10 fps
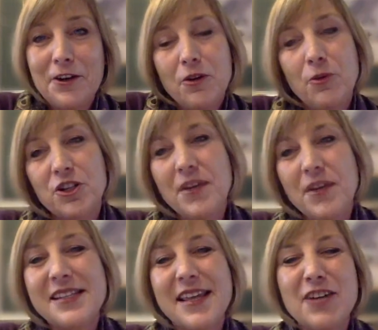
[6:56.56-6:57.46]
which
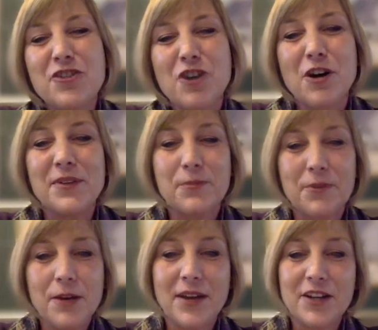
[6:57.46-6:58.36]
means their job is
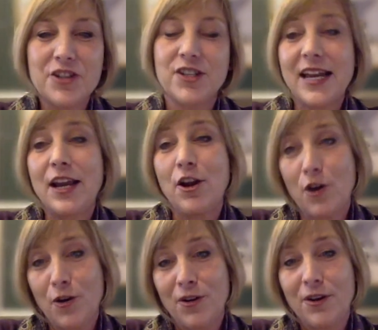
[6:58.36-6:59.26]
pretty much to say
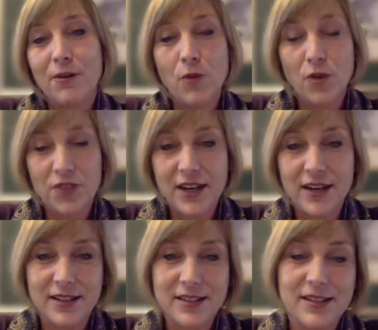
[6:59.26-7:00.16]
no more than it
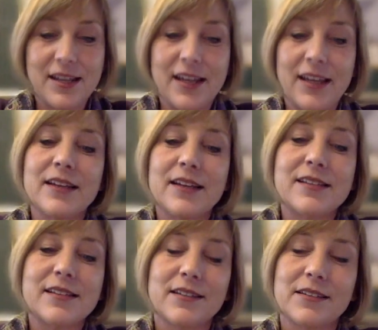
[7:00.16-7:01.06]
is to say
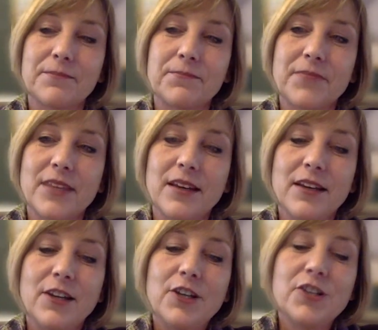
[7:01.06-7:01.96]
yes.
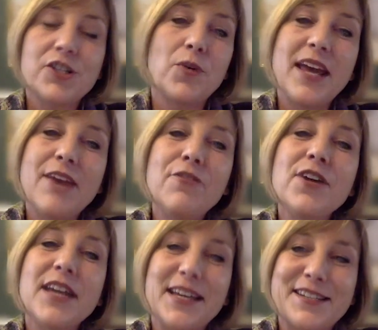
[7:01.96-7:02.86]
So whatever
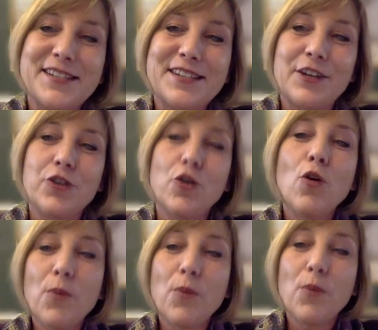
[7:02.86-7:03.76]
it is,
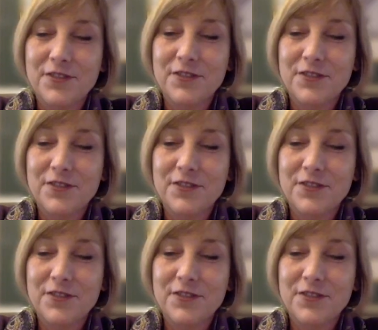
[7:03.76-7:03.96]
your point of